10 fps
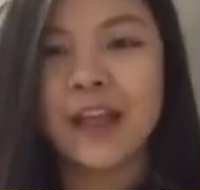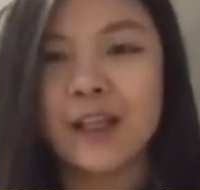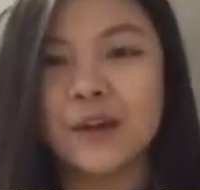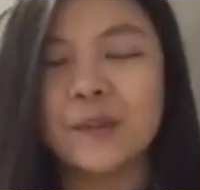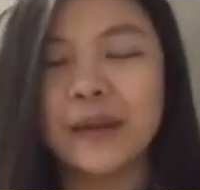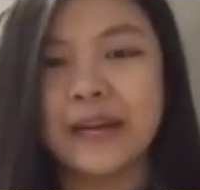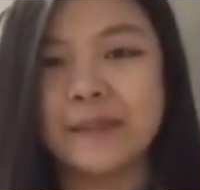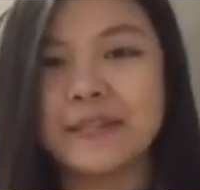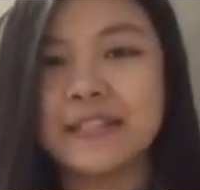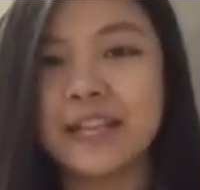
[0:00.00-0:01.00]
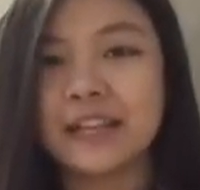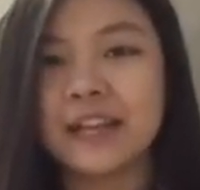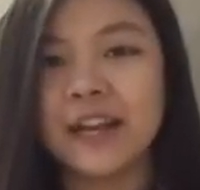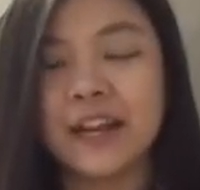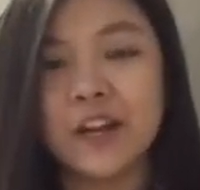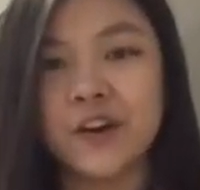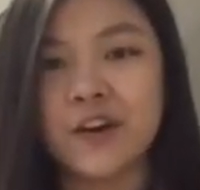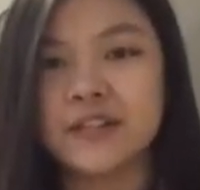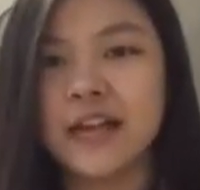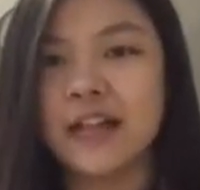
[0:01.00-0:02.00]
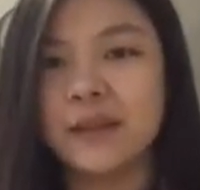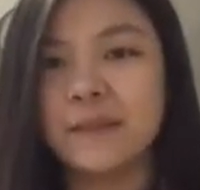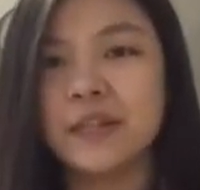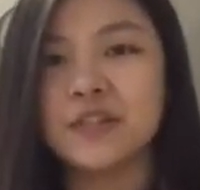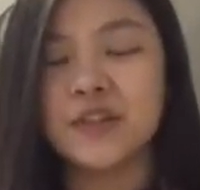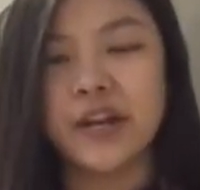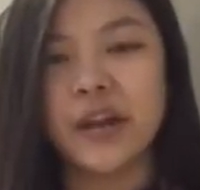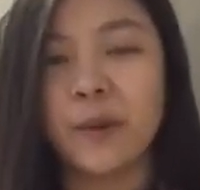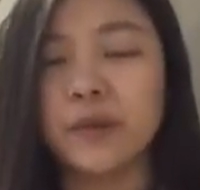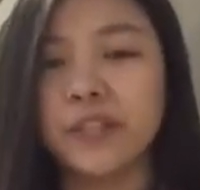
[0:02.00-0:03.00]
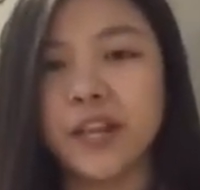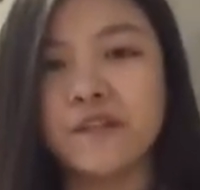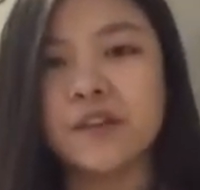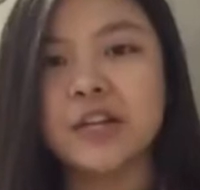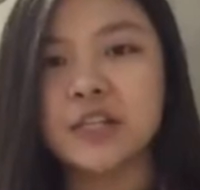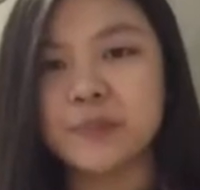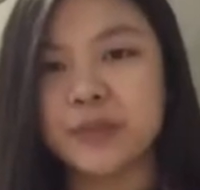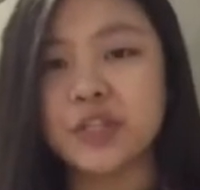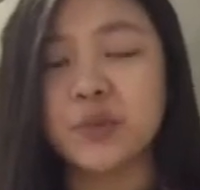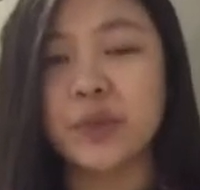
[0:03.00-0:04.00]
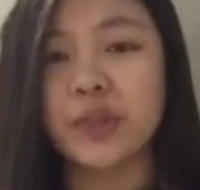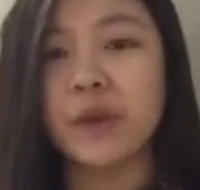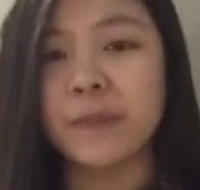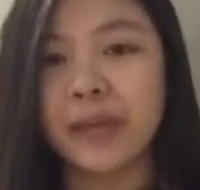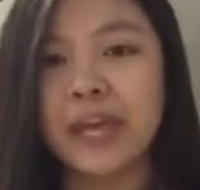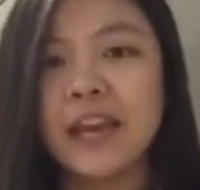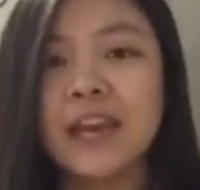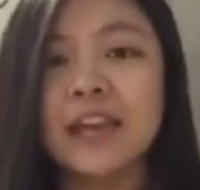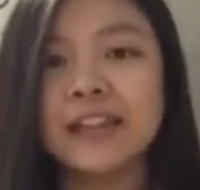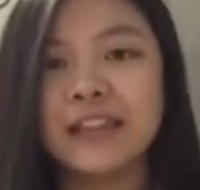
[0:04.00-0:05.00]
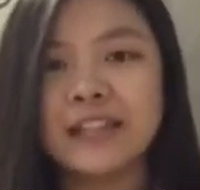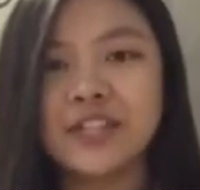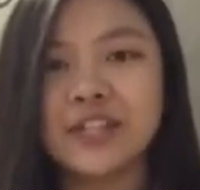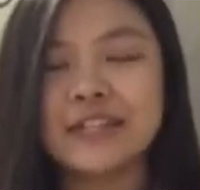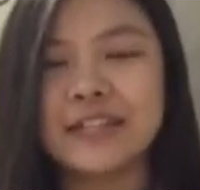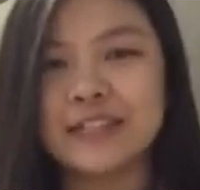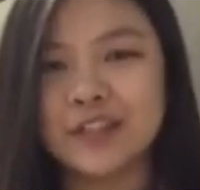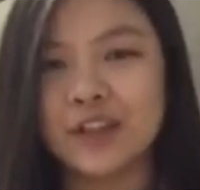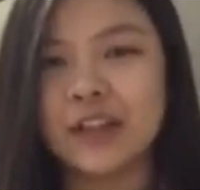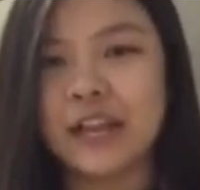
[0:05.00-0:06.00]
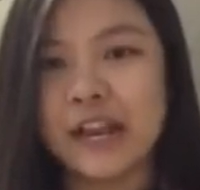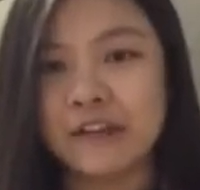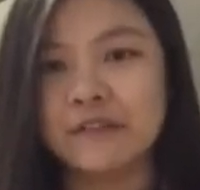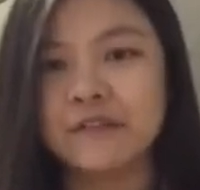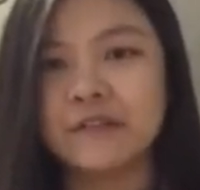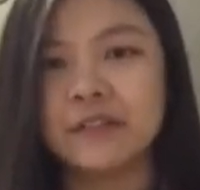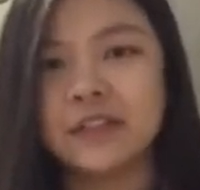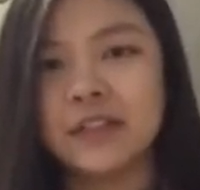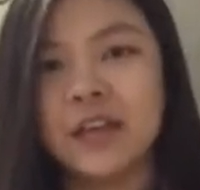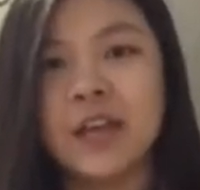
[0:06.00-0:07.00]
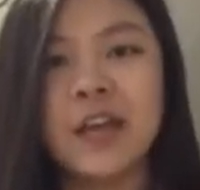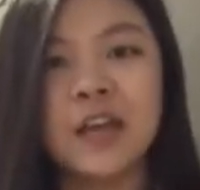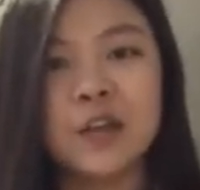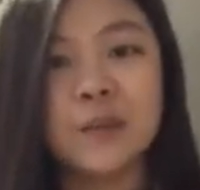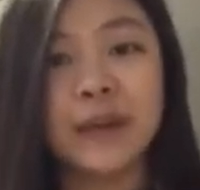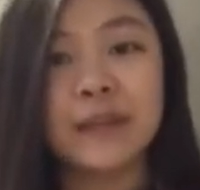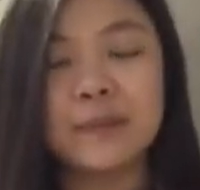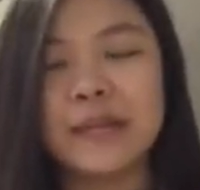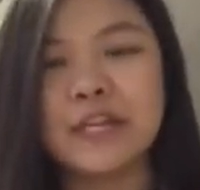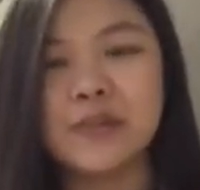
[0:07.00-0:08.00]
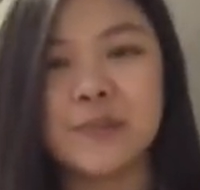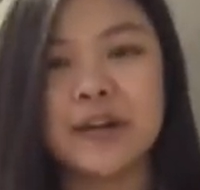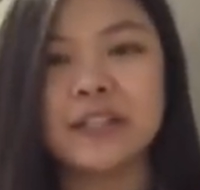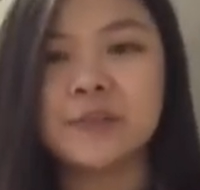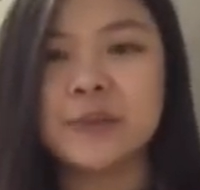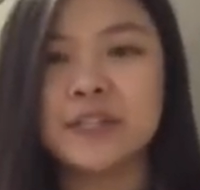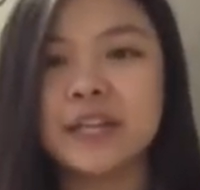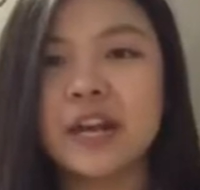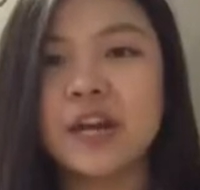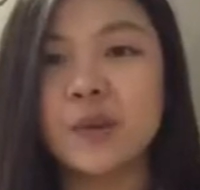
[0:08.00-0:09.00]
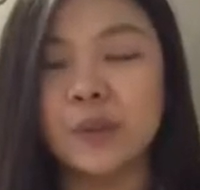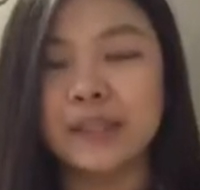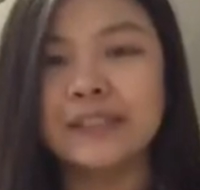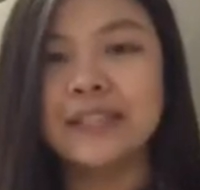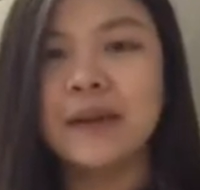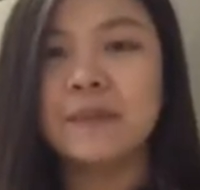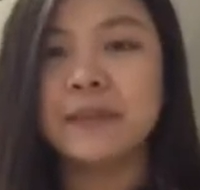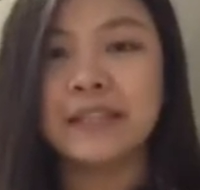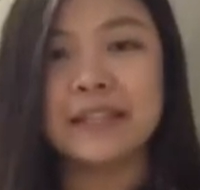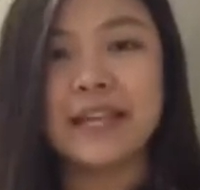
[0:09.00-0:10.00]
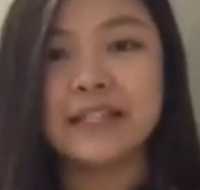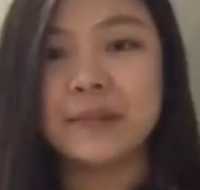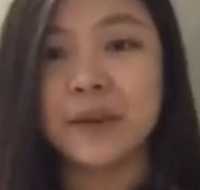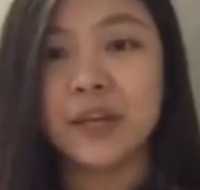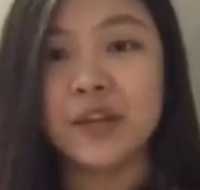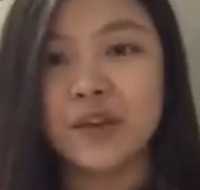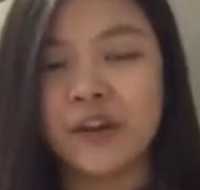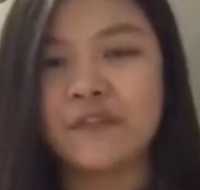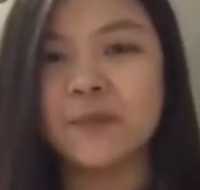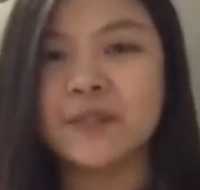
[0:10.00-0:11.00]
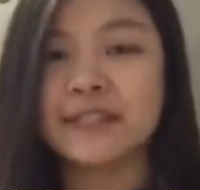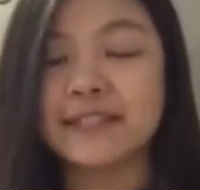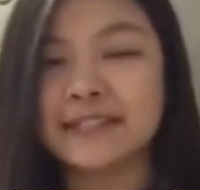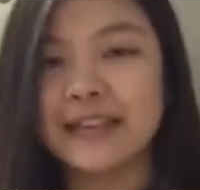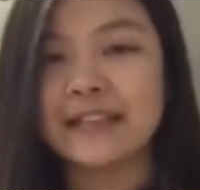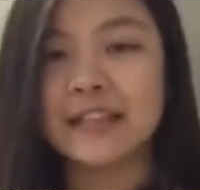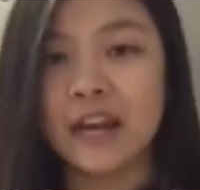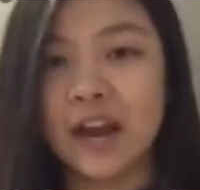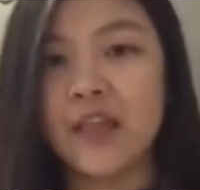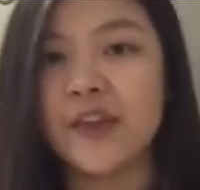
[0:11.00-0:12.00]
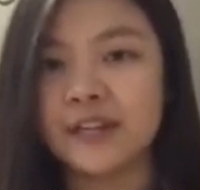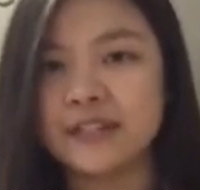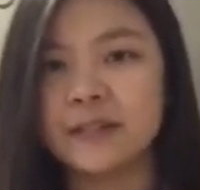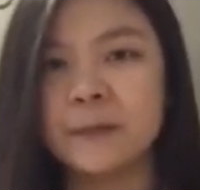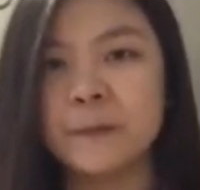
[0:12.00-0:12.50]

hello my name is natalia dellarosa halim and today i will deliver a speech with topic intelligence is not enough you might be the smartest person in the world but it doesn't mean you have more success than others